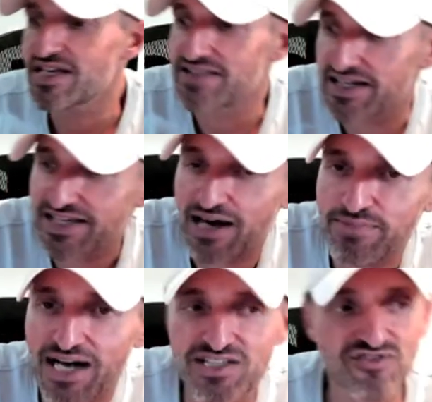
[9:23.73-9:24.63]
That dead cat
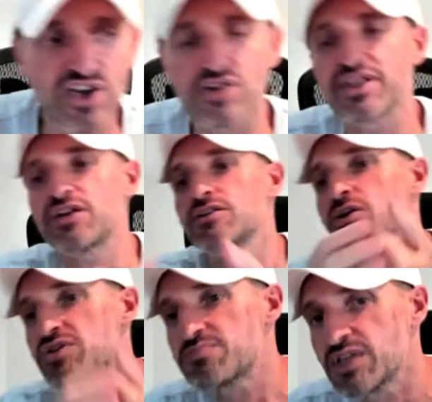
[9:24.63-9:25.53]
bounce failed. They
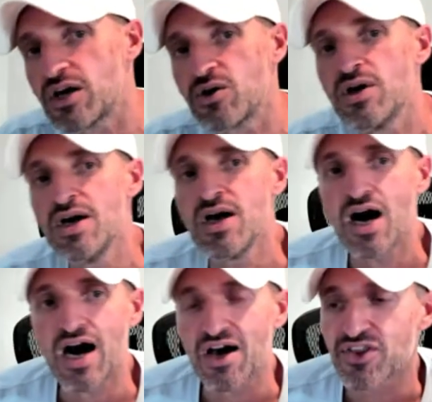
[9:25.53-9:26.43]
closed below
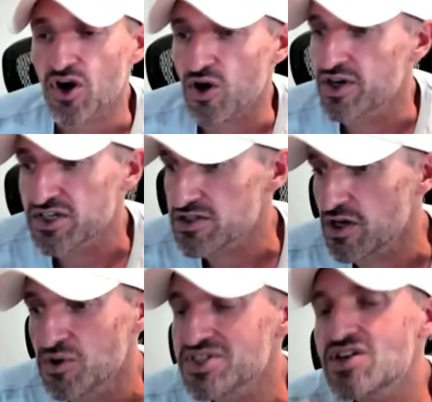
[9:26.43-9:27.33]
uh, their earnings
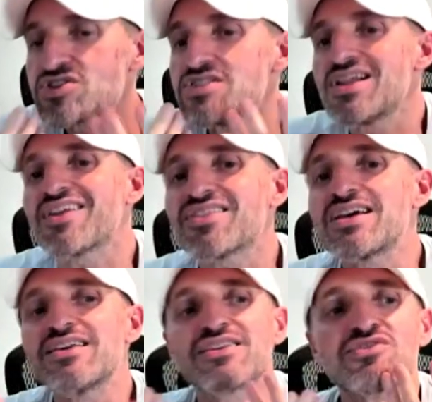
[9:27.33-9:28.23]
lows. There's
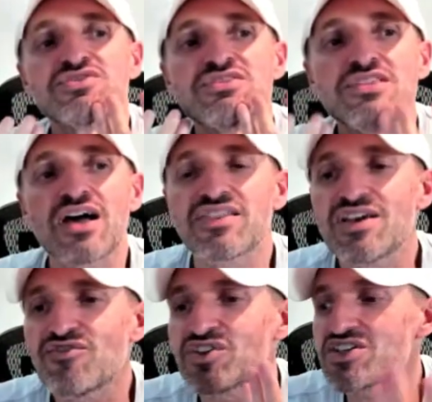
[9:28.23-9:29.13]
nothing, there's
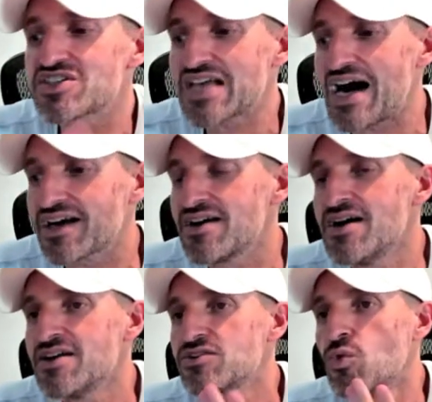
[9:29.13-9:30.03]
nothing for the stock
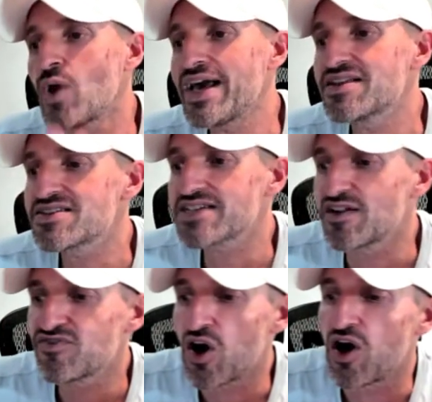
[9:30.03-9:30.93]
to weigh
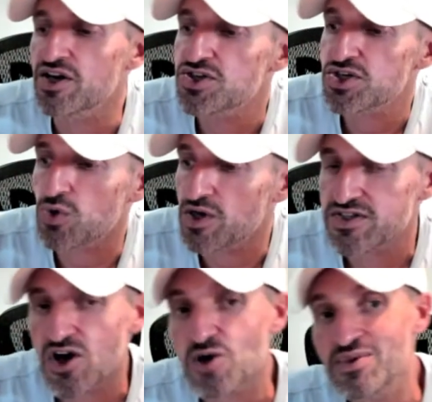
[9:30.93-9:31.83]
itself on short
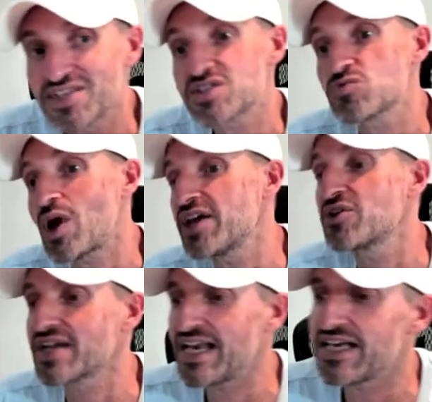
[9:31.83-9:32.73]
term. And this is why
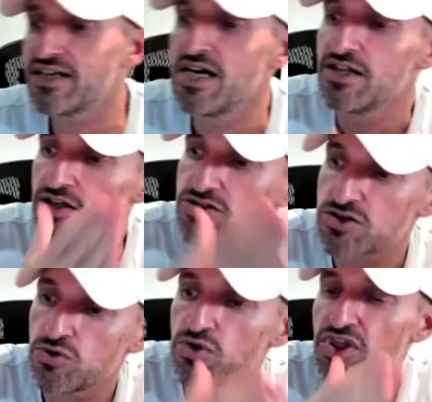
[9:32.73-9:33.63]
you're getting the
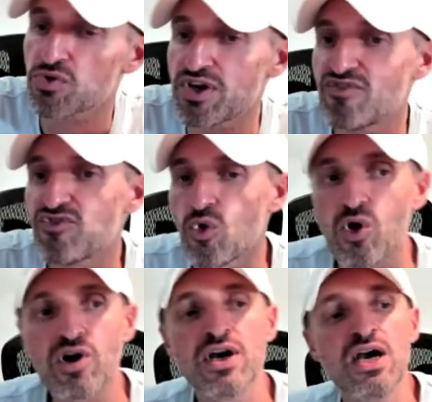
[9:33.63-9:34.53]
two, three,
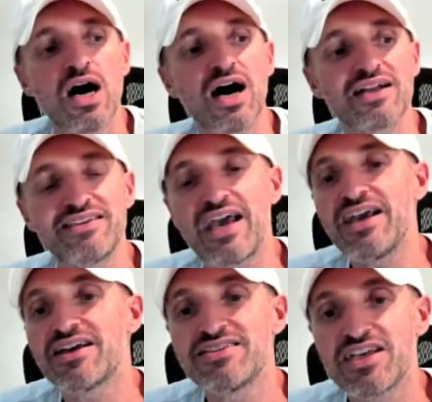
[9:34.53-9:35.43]
four uh,
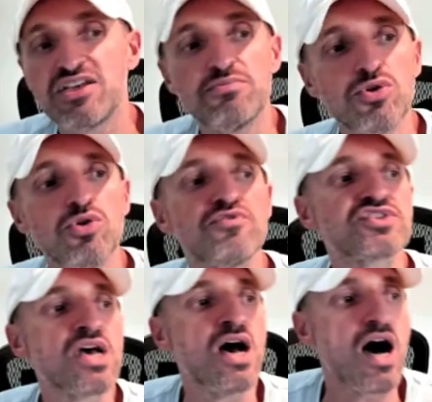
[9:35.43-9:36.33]
day continue moves.